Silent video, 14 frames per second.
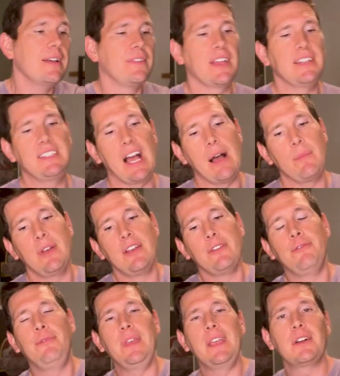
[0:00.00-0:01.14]
Then Dom
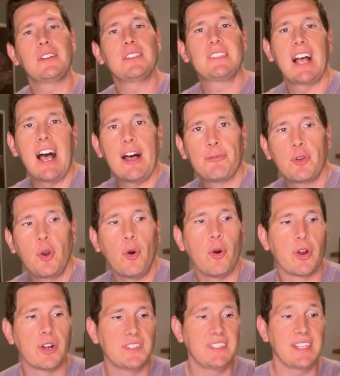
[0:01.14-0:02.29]
veers off
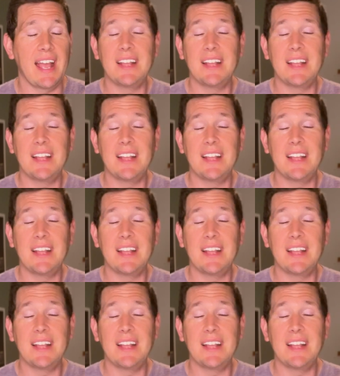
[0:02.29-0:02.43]
course,